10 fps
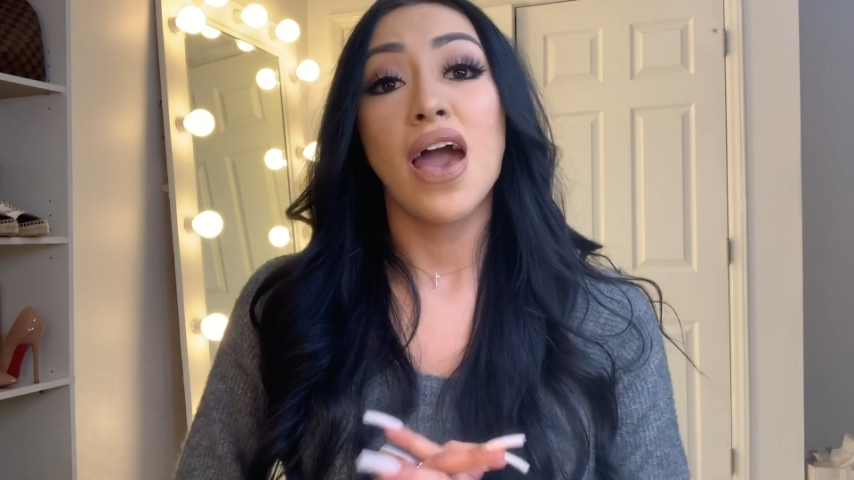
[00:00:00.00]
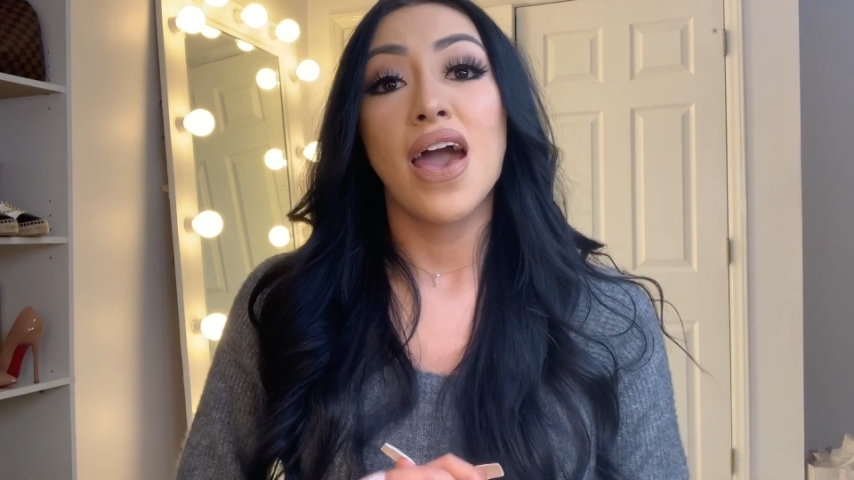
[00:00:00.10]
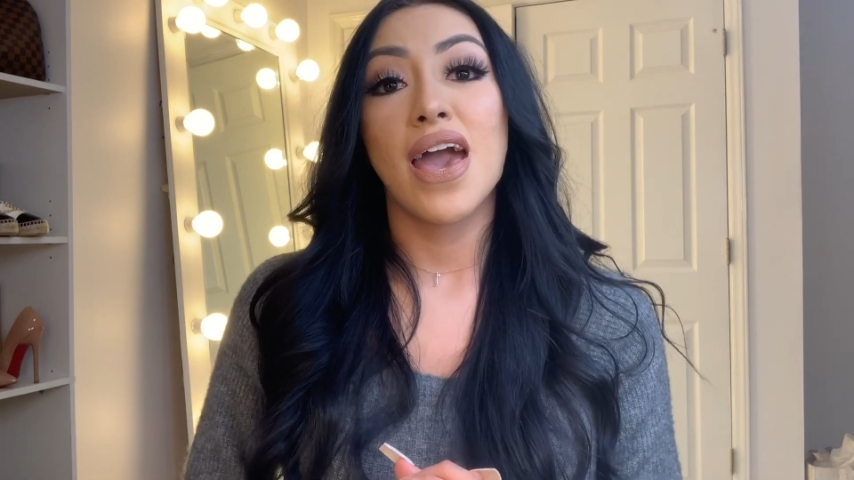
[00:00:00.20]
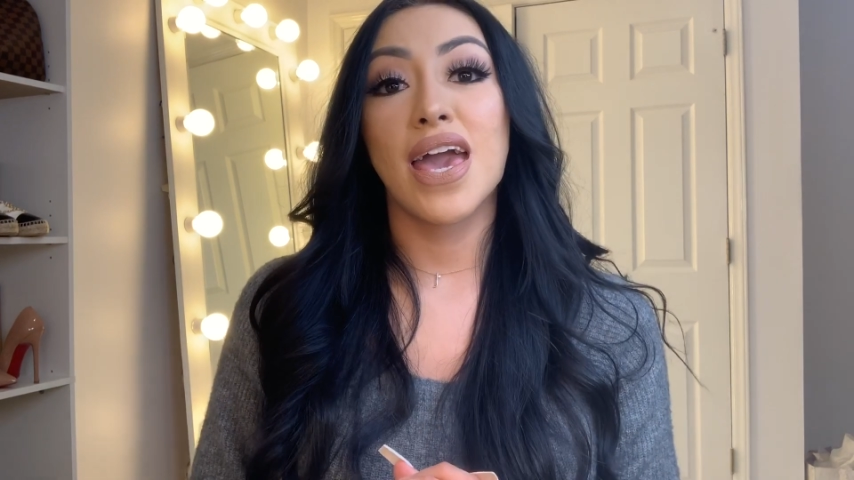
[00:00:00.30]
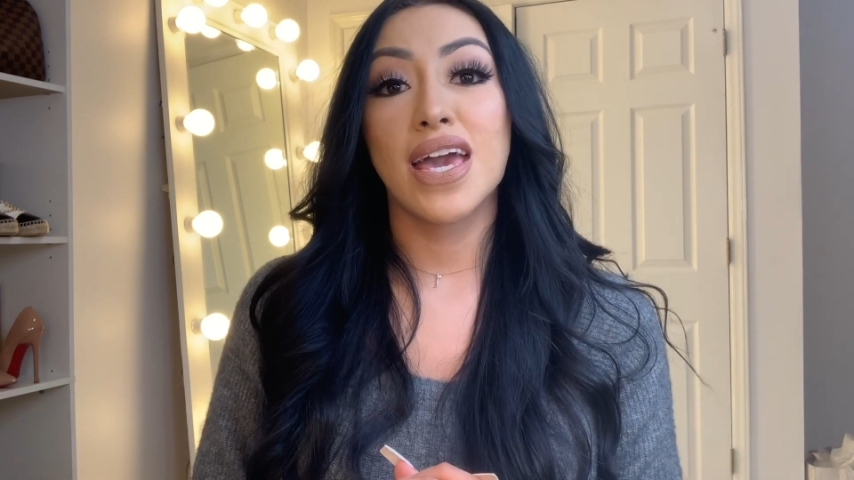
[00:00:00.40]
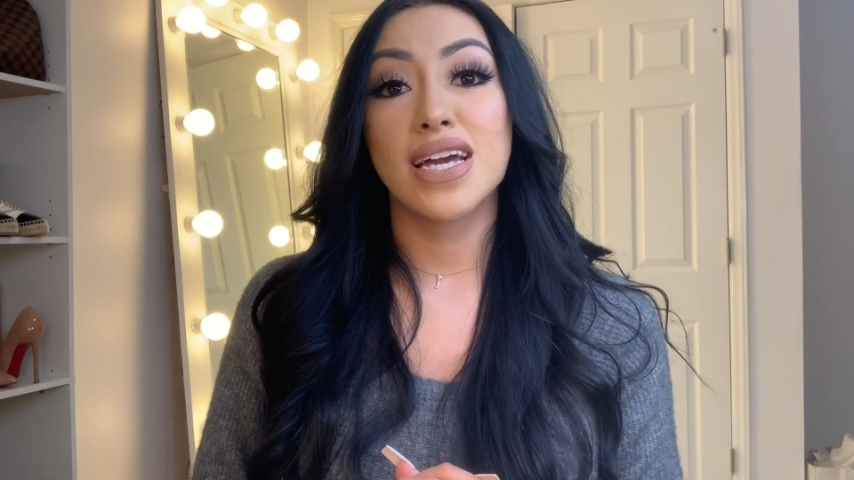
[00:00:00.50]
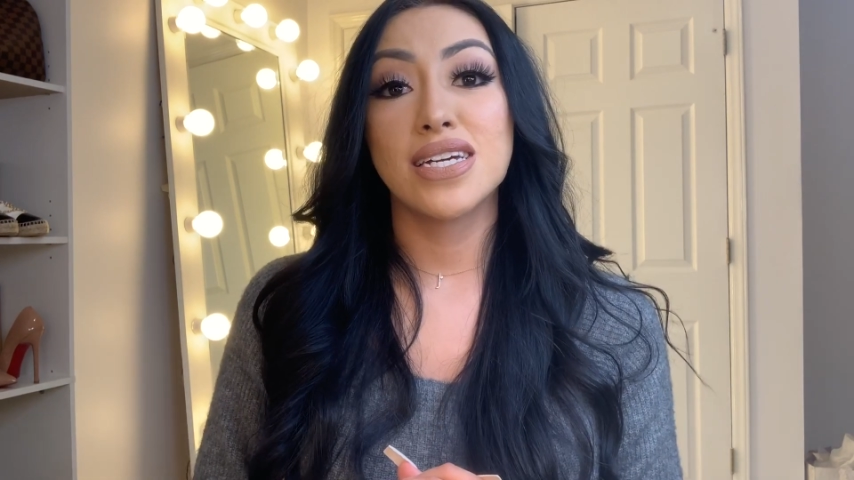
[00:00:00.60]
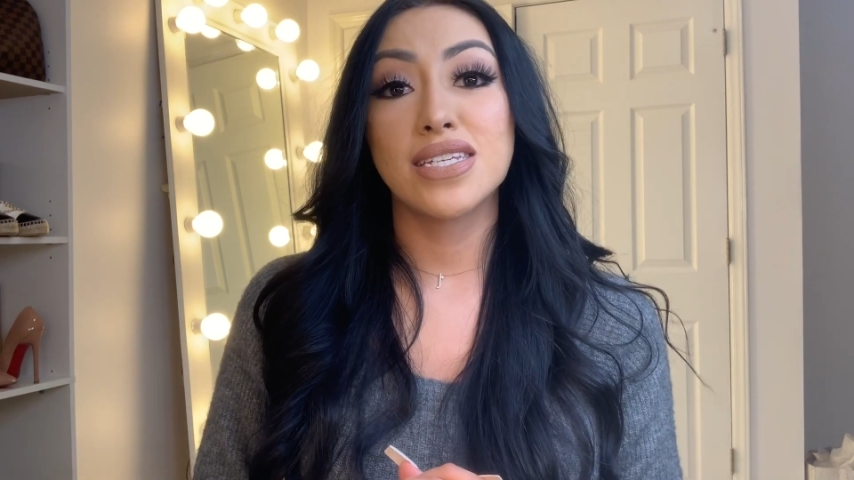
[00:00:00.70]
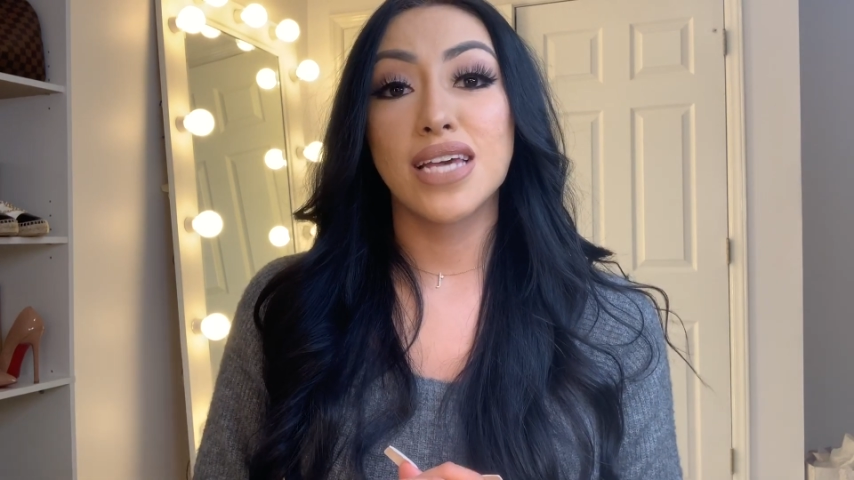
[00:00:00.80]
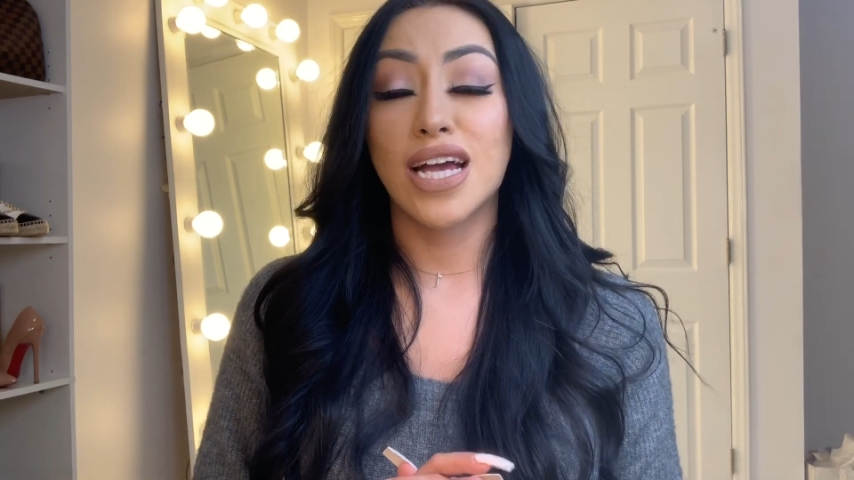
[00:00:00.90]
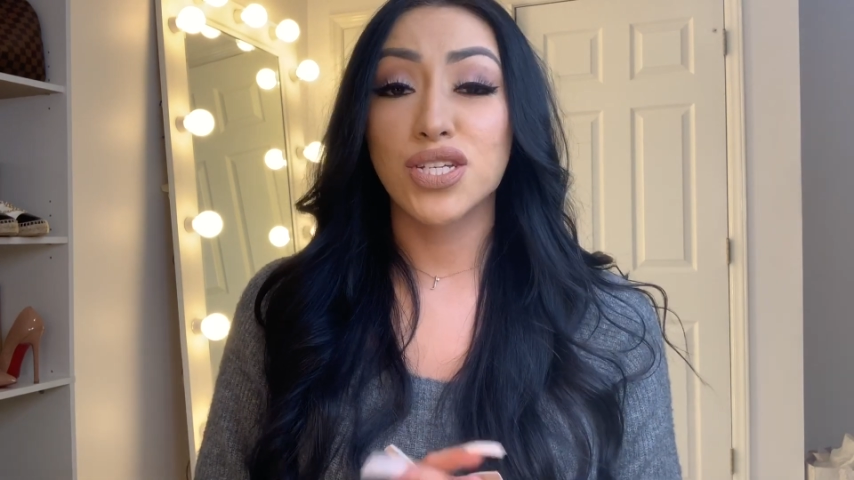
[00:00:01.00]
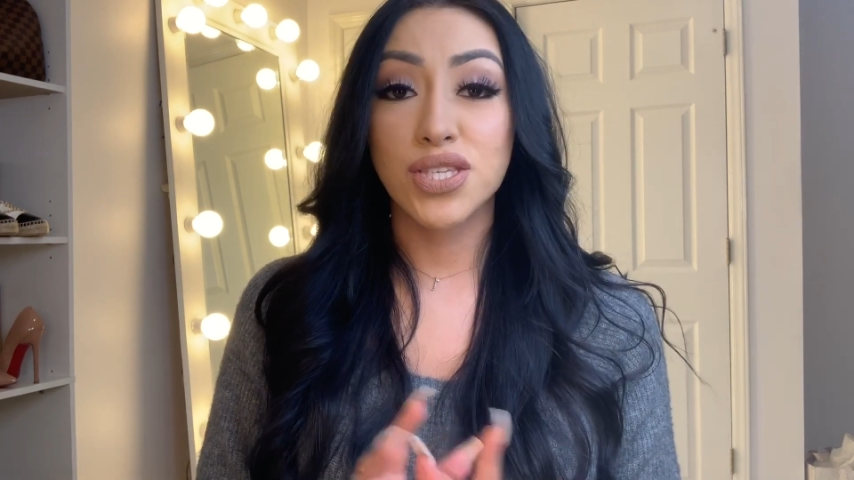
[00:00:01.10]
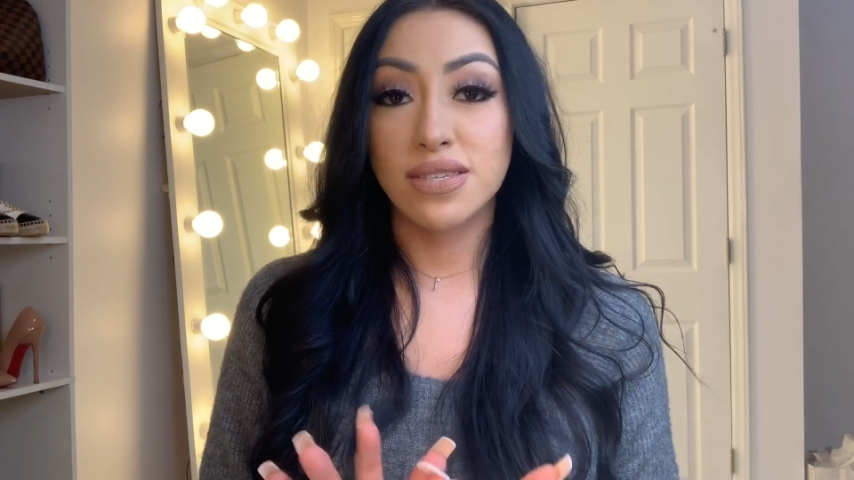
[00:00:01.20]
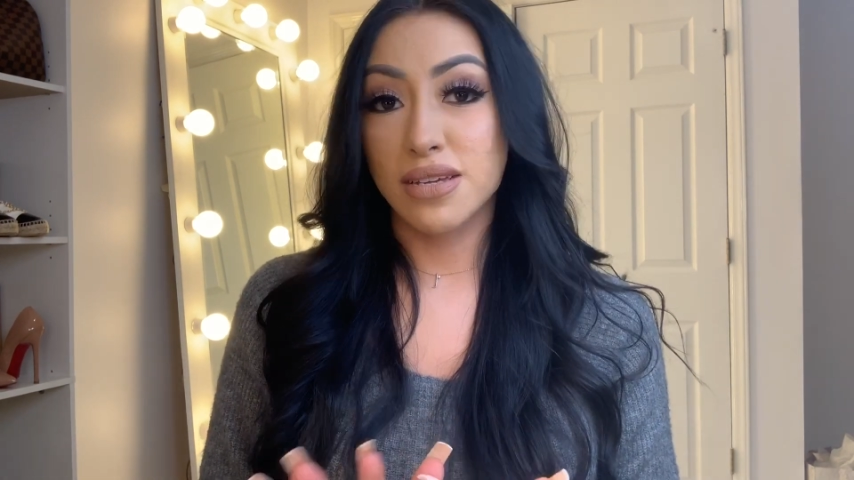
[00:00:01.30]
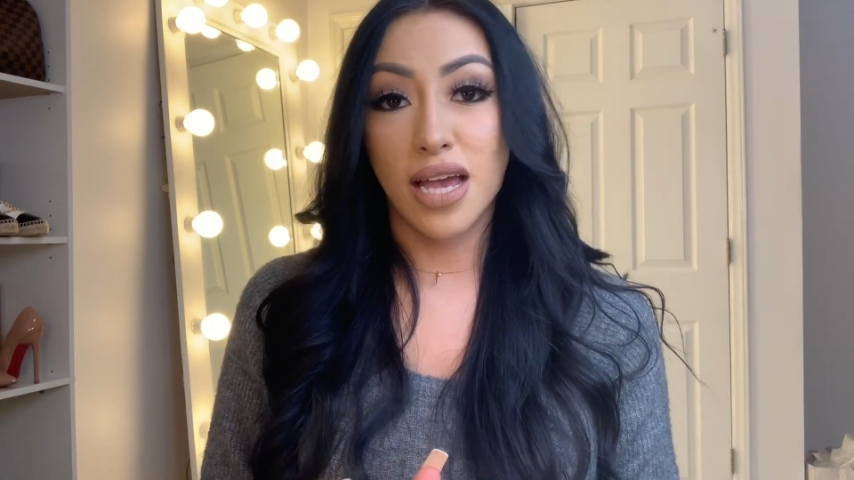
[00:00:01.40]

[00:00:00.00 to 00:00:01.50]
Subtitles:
and I just